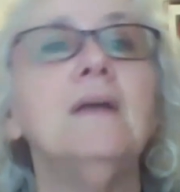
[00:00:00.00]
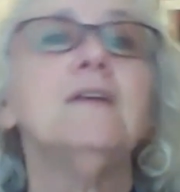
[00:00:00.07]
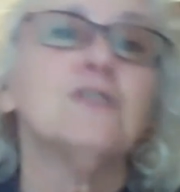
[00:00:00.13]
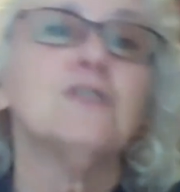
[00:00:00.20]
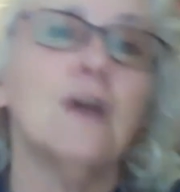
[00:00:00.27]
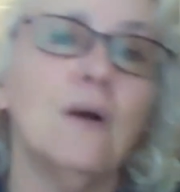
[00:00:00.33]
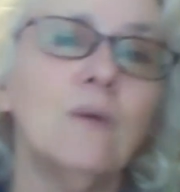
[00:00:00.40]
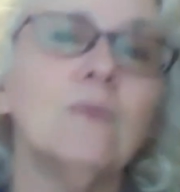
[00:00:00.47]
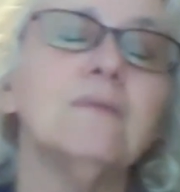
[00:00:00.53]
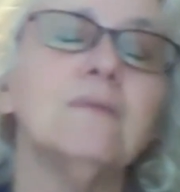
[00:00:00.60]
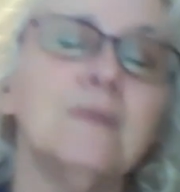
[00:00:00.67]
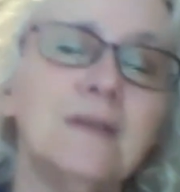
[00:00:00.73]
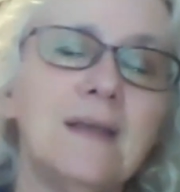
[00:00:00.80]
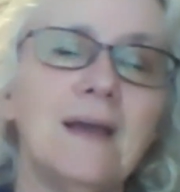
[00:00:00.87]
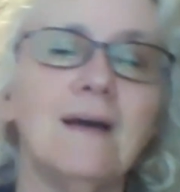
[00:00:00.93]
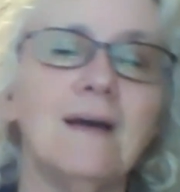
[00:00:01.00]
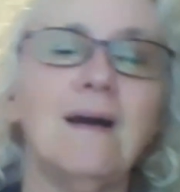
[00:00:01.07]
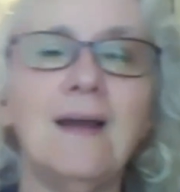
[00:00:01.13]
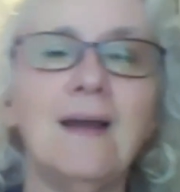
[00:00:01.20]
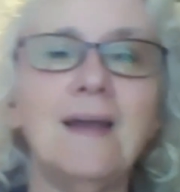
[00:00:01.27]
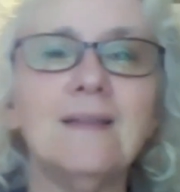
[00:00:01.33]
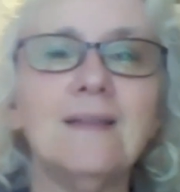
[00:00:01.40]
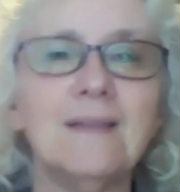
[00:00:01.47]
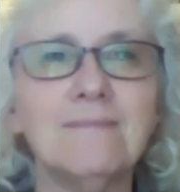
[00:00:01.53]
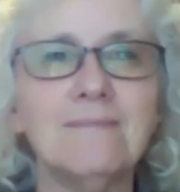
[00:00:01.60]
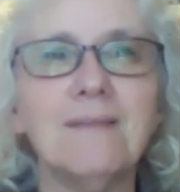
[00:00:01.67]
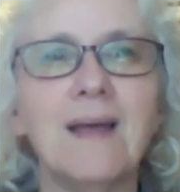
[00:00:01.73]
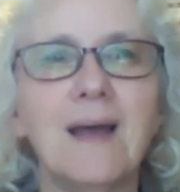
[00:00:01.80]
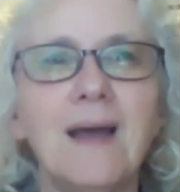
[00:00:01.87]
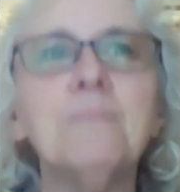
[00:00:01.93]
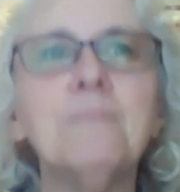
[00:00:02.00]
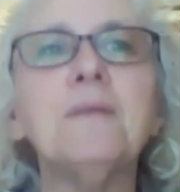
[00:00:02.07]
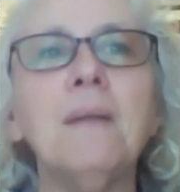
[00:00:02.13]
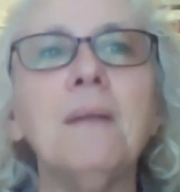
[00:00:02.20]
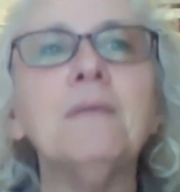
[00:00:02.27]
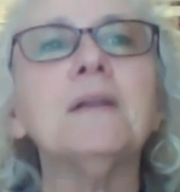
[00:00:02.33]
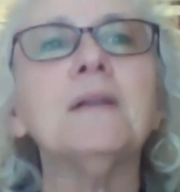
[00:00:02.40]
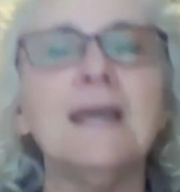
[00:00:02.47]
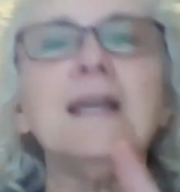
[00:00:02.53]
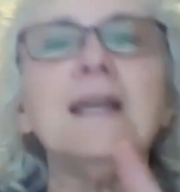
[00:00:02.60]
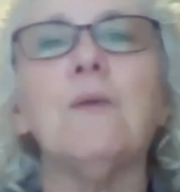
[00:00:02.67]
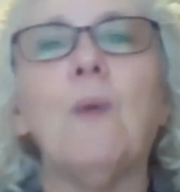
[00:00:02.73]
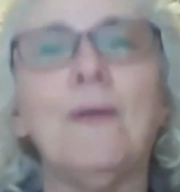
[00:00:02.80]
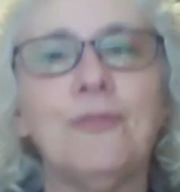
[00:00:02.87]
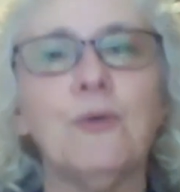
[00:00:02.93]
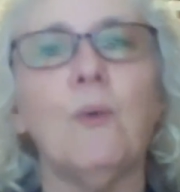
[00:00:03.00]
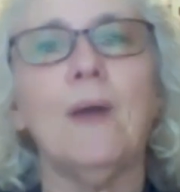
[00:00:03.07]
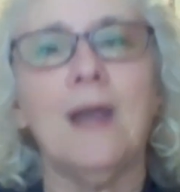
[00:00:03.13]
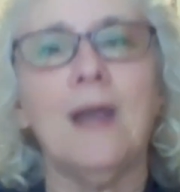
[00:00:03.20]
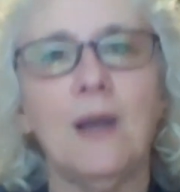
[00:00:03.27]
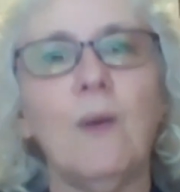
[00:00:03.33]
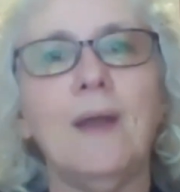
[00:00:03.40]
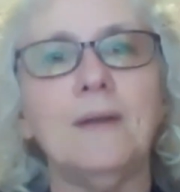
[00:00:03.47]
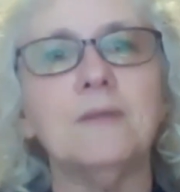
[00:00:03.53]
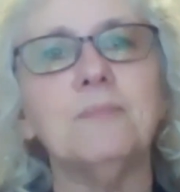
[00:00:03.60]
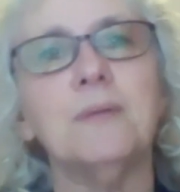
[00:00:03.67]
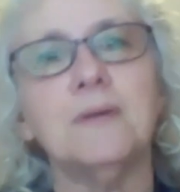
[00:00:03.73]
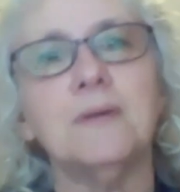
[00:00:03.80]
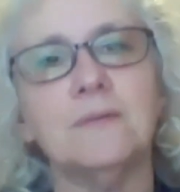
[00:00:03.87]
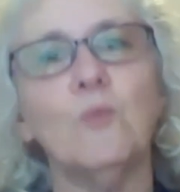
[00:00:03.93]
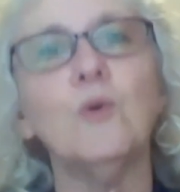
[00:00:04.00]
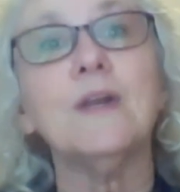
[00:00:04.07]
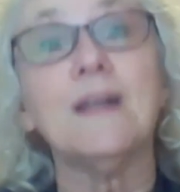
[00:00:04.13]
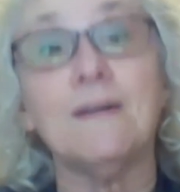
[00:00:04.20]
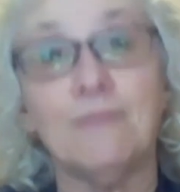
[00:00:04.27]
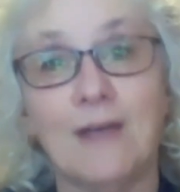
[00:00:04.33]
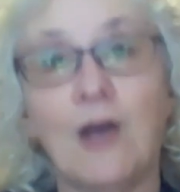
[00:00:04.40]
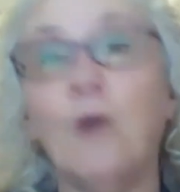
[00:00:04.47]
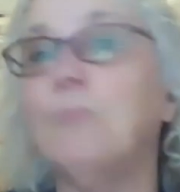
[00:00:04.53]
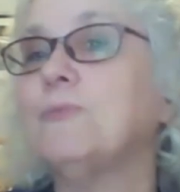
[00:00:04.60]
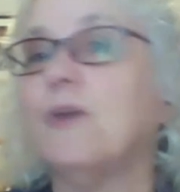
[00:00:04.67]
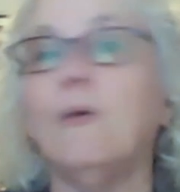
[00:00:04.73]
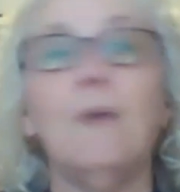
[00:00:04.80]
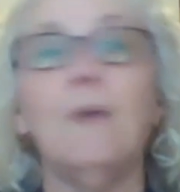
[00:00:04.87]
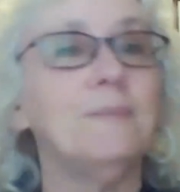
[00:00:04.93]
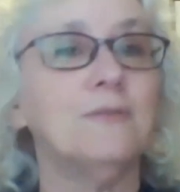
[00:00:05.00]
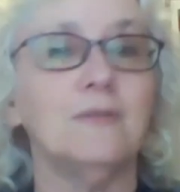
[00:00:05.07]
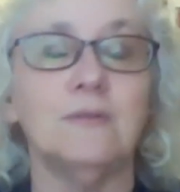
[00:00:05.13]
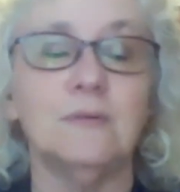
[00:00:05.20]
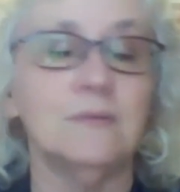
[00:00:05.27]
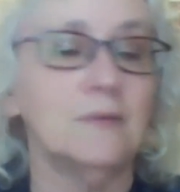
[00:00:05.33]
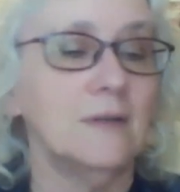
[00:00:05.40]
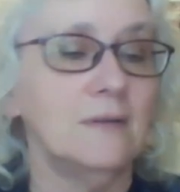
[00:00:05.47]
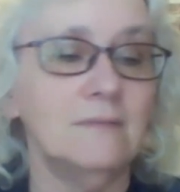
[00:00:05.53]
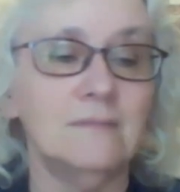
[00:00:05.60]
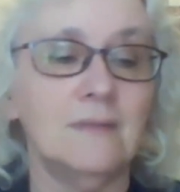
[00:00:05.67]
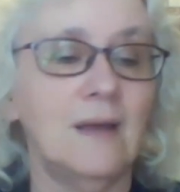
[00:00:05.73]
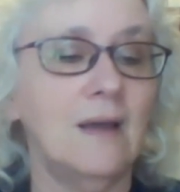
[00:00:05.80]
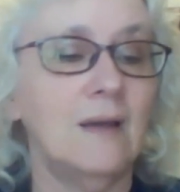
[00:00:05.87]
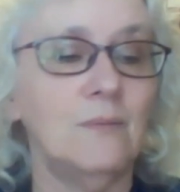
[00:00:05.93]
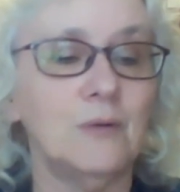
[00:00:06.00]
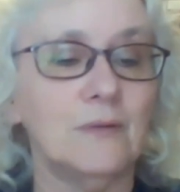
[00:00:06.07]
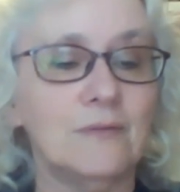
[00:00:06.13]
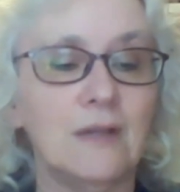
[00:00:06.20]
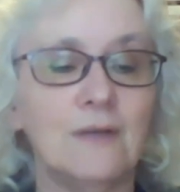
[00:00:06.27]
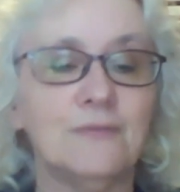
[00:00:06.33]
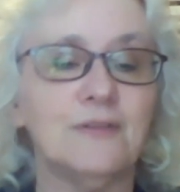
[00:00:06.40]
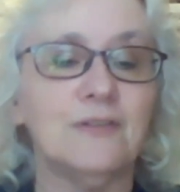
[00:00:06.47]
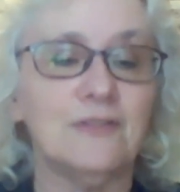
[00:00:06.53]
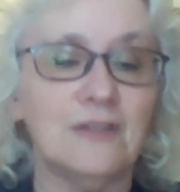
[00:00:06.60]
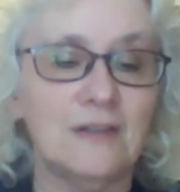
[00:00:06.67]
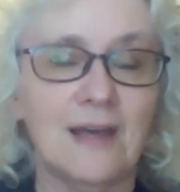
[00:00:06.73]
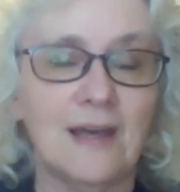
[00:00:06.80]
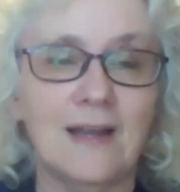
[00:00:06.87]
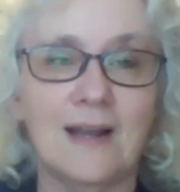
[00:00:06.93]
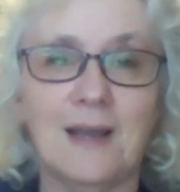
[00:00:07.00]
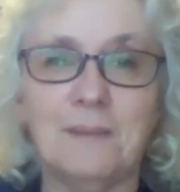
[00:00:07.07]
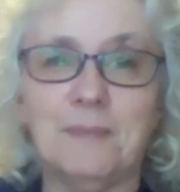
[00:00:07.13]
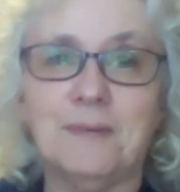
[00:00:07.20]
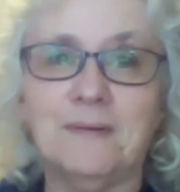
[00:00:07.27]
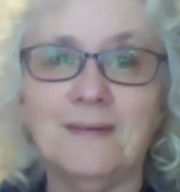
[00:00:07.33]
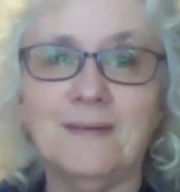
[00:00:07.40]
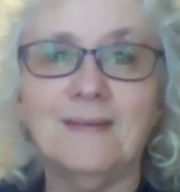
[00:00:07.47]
So yeah, I'm glad I went the way I went, but would it have helped? Oh, absolutely. I would have loved to see that happen.